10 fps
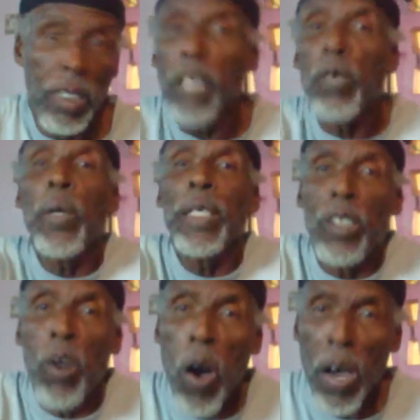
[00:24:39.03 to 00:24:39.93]
Then who
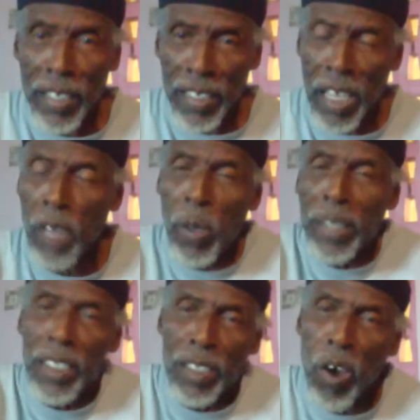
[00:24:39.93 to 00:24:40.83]
is God? Then
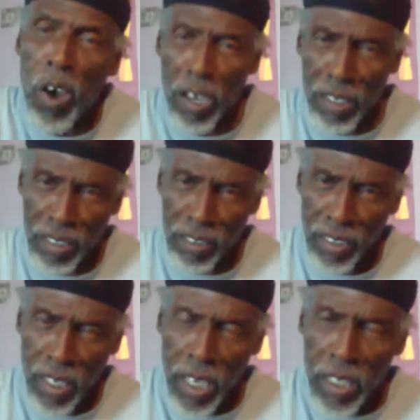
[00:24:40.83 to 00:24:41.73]
what is God?
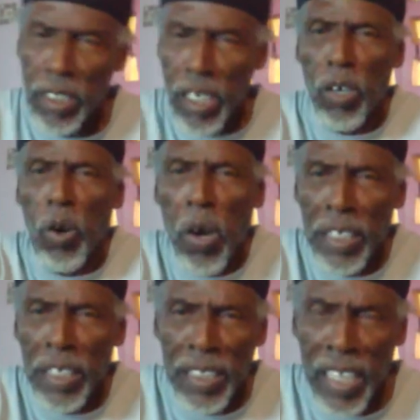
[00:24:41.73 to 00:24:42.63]
They say
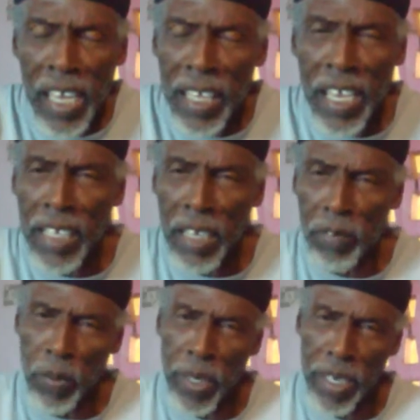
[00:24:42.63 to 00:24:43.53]
God is here, there, and
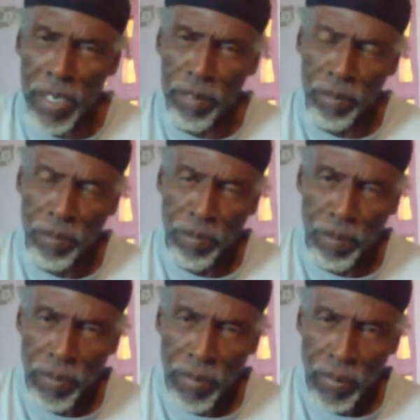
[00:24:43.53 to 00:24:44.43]
everywhere.
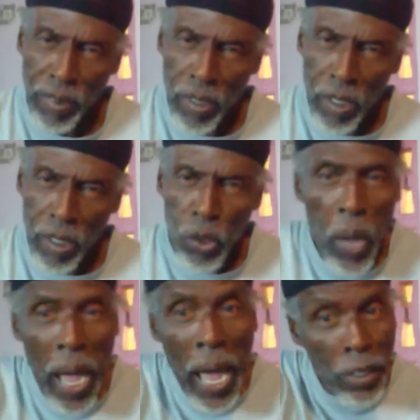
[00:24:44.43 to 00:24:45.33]

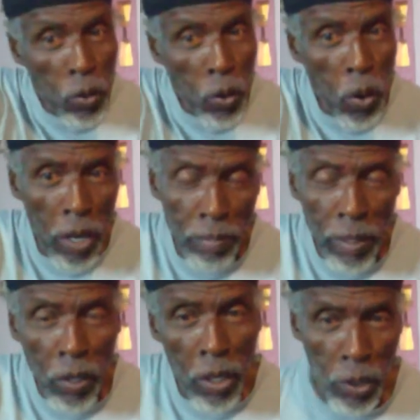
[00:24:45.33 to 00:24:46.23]
So are you God
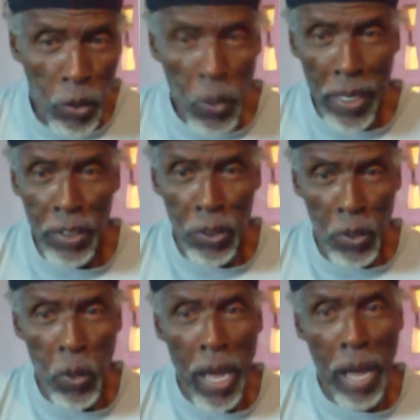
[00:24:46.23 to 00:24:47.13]
because you are
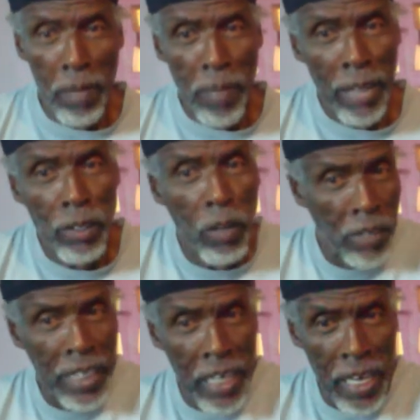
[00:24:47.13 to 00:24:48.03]
part of
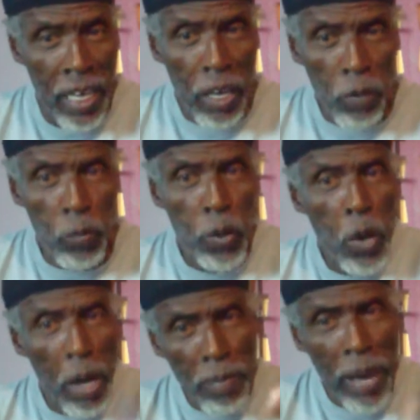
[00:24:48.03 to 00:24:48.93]
the here,
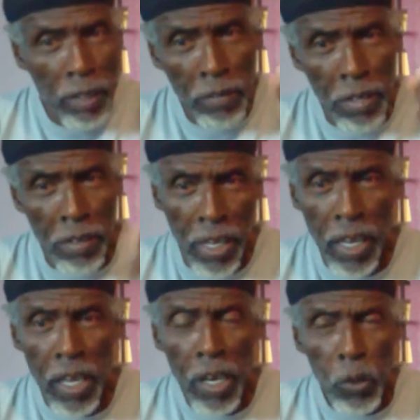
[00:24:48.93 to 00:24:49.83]
you are part of the
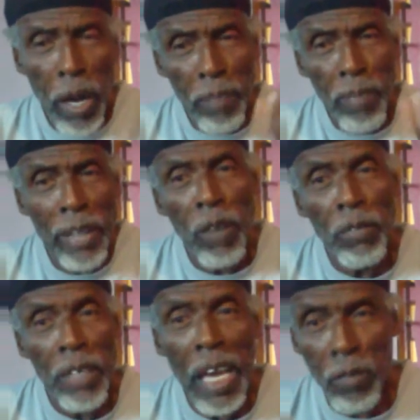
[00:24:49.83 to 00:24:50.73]
there, you are part
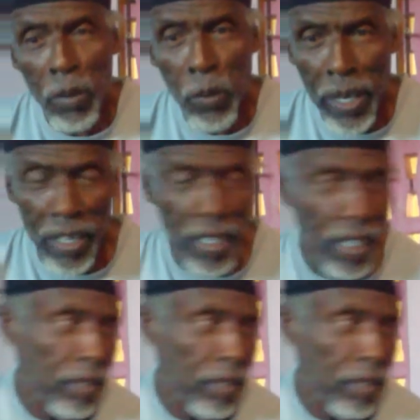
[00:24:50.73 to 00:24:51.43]
of the everywhere.